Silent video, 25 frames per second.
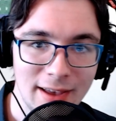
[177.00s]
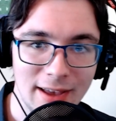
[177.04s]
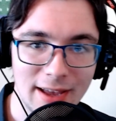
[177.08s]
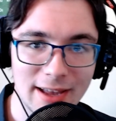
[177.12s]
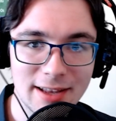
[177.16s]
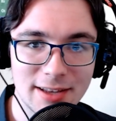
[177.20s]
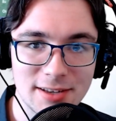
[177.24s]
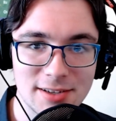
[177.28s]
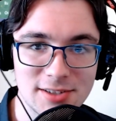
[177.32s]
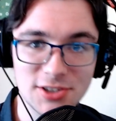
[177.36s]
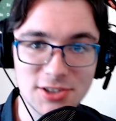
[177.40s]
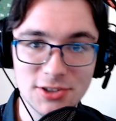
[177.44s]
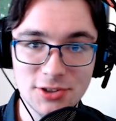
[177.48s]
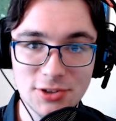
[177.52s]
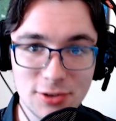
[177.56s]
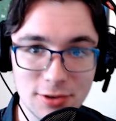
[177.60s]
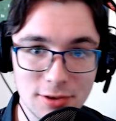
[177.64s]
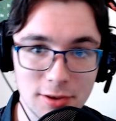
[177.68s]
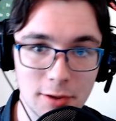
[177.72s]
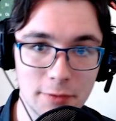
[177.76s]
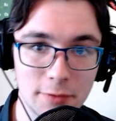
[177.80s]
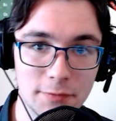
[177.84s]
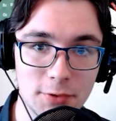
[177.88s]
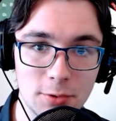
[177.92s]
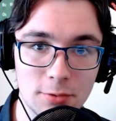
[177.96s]
and to you,
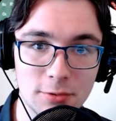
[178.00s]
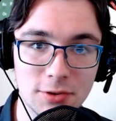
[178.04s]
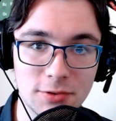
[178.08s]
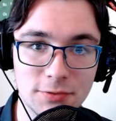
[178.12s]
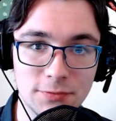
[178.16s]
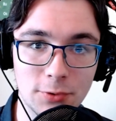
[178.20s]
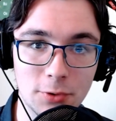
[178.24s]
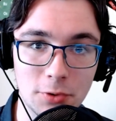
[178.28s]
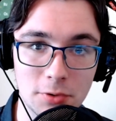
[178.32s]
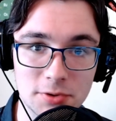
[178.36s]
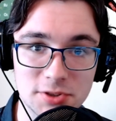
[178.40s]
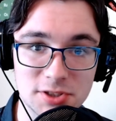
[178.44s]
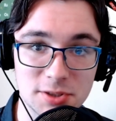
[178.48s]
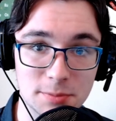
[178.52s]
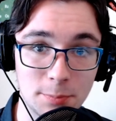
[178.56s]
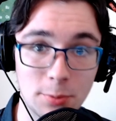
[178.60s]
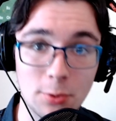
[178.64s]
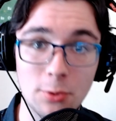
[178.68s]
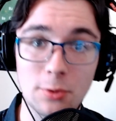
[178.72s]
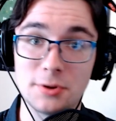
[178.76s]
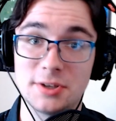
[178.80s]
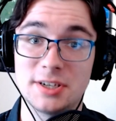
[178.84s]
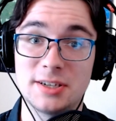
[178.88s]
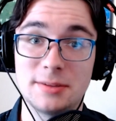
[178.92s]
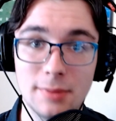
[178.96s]
the viewers, for
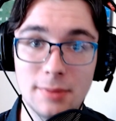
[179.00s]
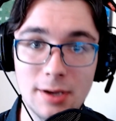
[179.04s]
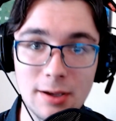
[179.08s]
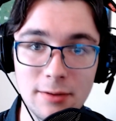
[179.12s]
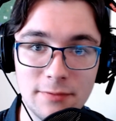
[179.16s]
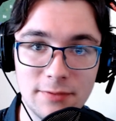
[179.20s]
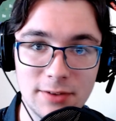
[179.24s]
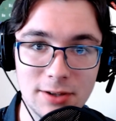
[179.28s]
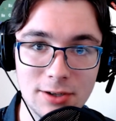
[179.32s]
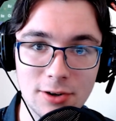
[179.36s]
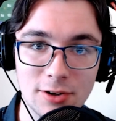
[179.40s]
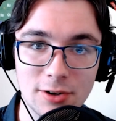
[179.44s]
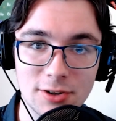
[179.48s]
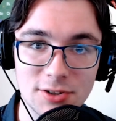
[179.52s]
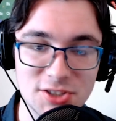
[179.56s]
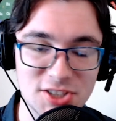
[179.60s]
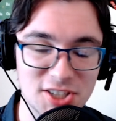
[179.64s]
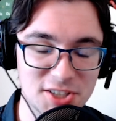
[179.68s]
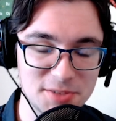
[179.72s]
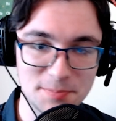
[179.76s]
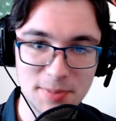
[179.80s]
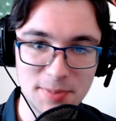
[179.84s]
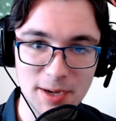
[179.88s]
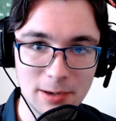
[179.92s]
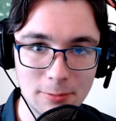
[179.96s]
supporting my videos
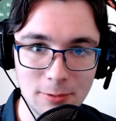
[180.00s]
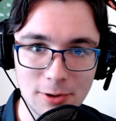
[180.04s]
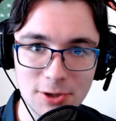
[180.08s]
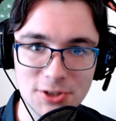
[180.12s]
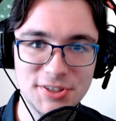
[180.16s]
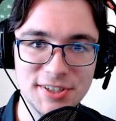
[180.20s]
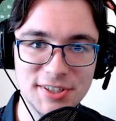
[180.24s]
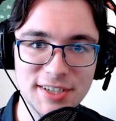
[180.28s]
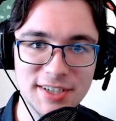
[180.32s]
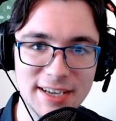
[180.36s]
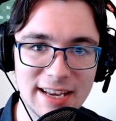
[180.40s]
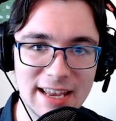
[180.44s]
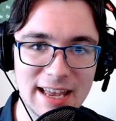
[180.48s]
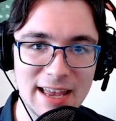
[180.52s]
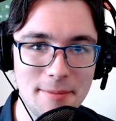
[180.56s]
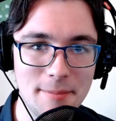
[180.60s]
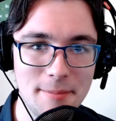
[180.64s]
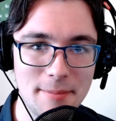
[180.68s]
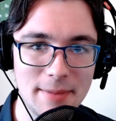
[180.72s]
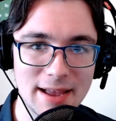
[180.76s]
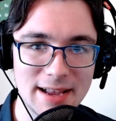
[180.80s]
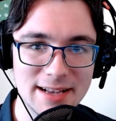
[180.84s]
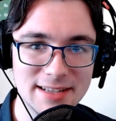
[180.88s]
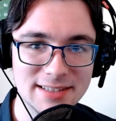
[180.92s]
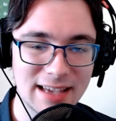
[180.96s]
just by watching it.
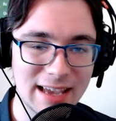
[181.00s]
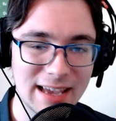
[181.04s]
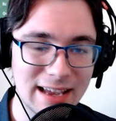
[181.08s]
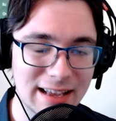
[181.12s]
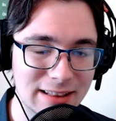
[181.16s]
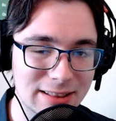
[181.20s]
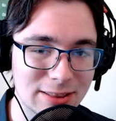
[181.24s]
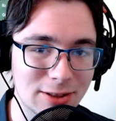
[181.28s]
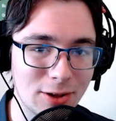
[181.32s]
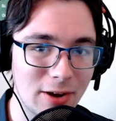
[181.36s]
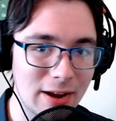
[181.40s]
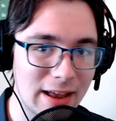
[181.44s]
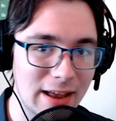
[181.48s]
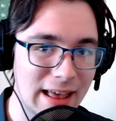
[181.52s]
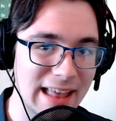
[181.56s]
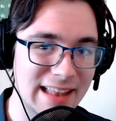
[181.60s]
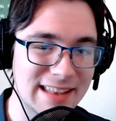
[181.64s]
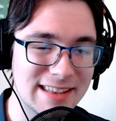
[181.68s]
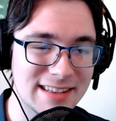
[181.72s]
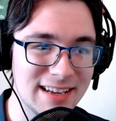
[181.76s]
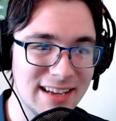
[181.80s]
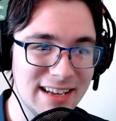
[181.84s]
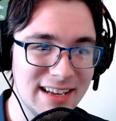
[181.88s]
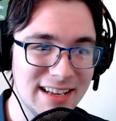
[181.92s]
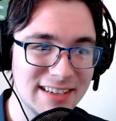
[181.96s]
It means a lot,
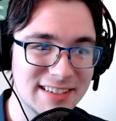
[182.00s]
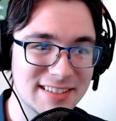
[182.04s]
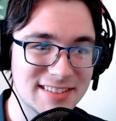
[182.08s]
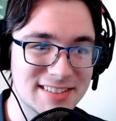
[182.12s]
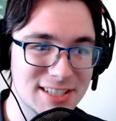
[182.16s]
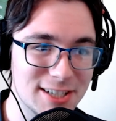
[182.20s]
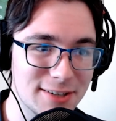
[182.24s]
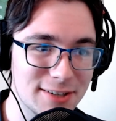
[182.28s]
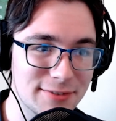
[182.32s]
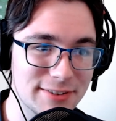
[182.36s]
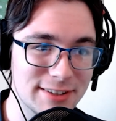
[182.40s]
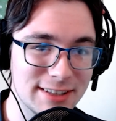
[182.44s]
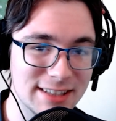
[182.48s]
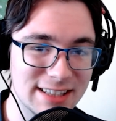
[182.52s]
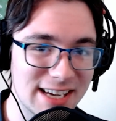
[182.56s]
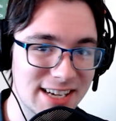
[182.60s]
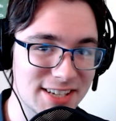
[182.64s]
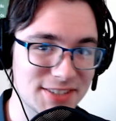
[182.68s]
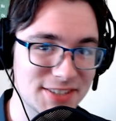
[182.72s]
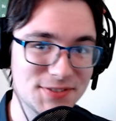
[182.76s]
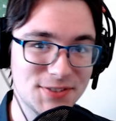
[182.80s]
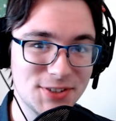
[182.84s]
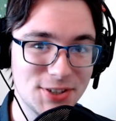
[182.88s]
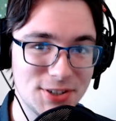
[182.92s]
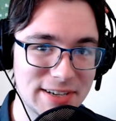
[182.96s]
and to see over the
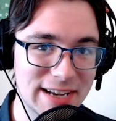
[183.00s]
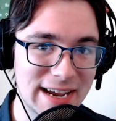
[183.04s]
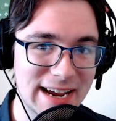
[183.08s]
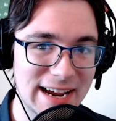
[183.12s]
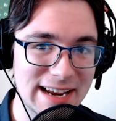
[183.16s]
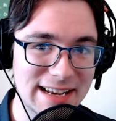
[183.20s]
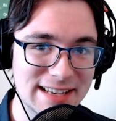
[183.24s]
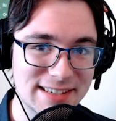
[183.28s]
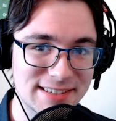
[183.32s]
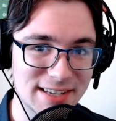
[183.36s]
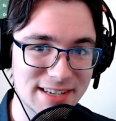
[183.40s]
last few days